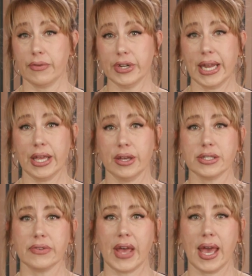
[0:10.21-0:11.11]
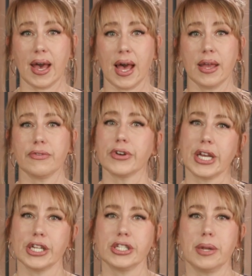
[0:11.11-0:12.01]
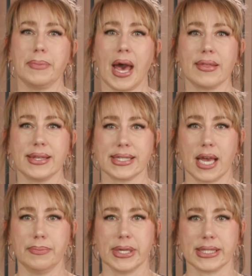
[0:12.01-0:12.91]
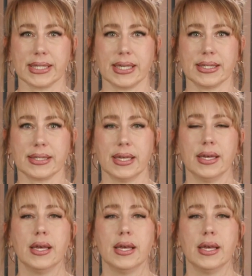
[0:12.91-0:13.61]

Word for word: everyday use of AI for kitchen and bath design businesses.